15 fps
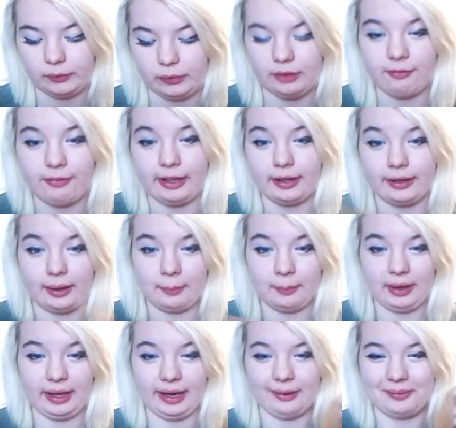The thing that I'm
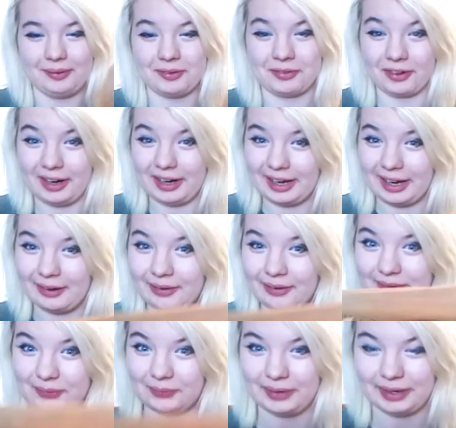playing with right now
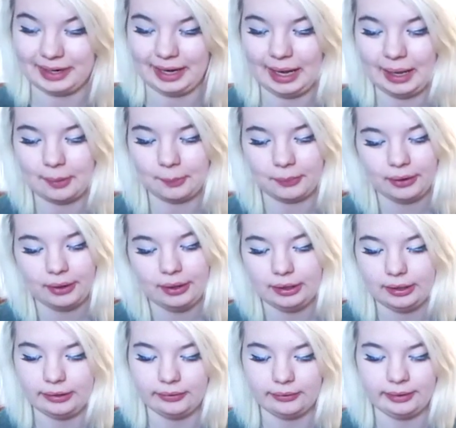is a wig cap.
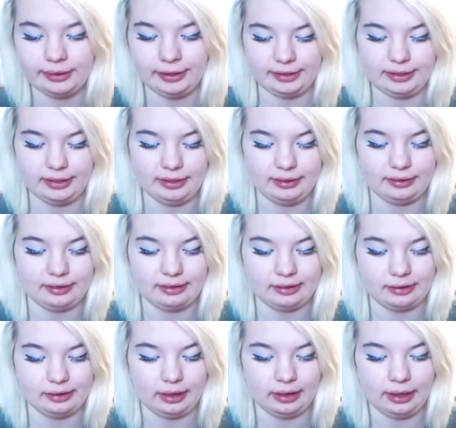You'll need this
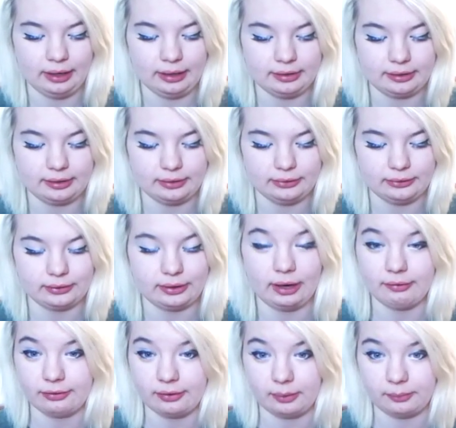to
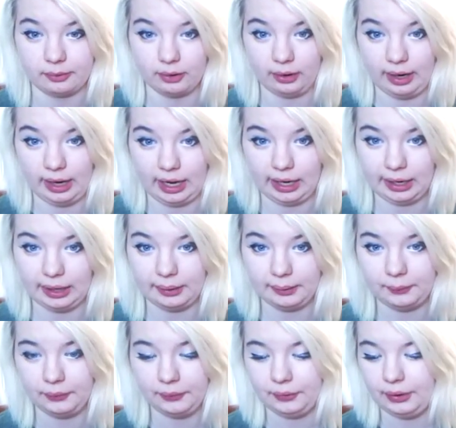cover up your hair.
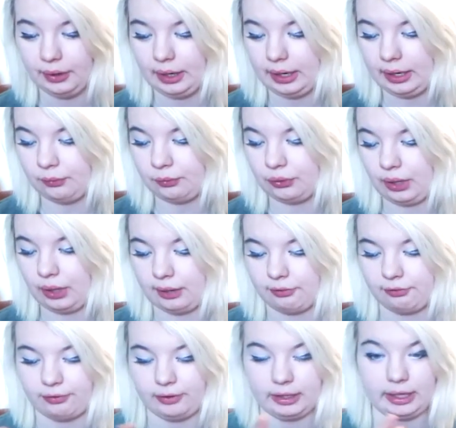If you have
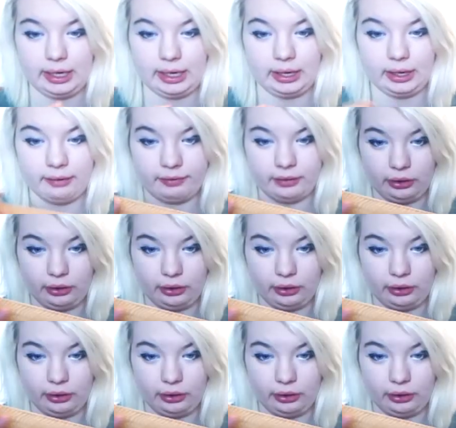thick hair, I have an